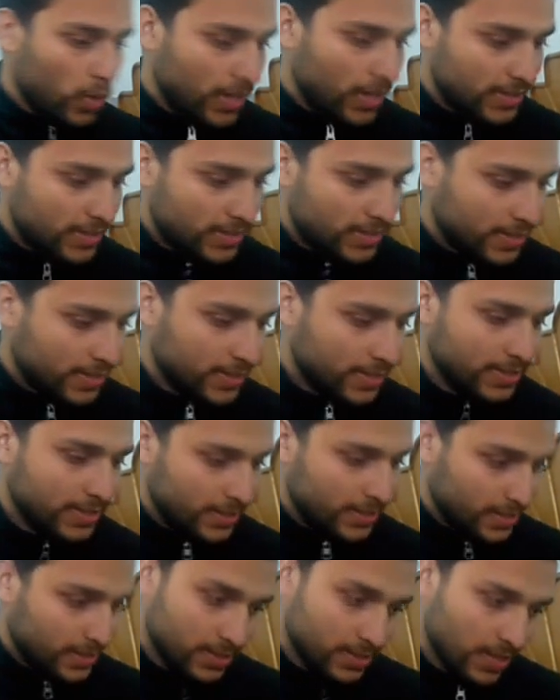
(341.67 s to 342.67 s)
Yes.
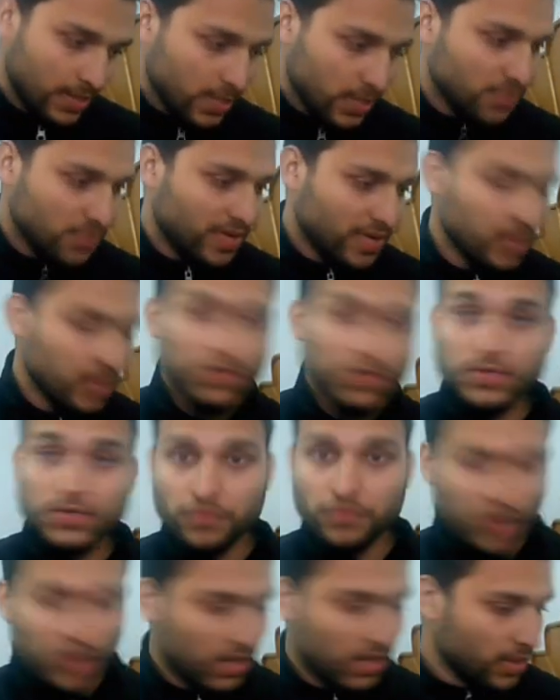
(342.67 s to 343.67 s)
Last battle
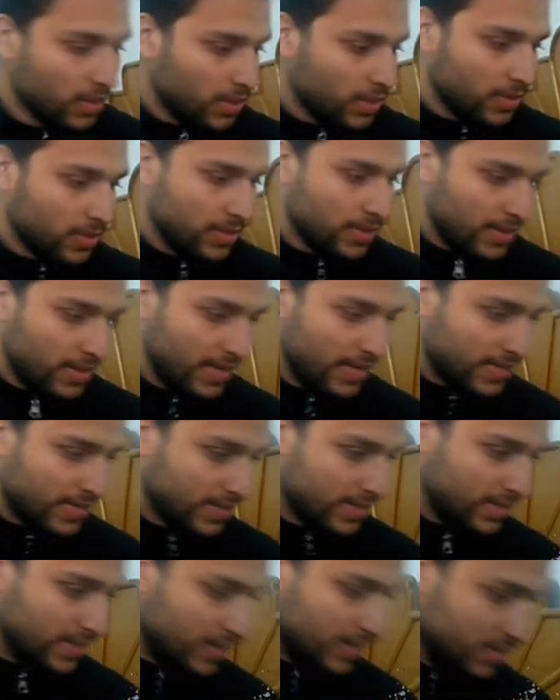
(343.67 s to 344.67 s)
was fun.
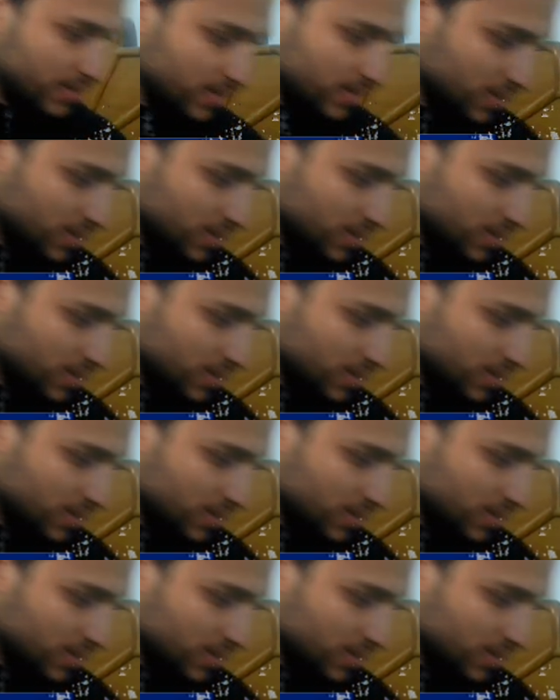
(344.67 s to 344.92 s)
Let's see. This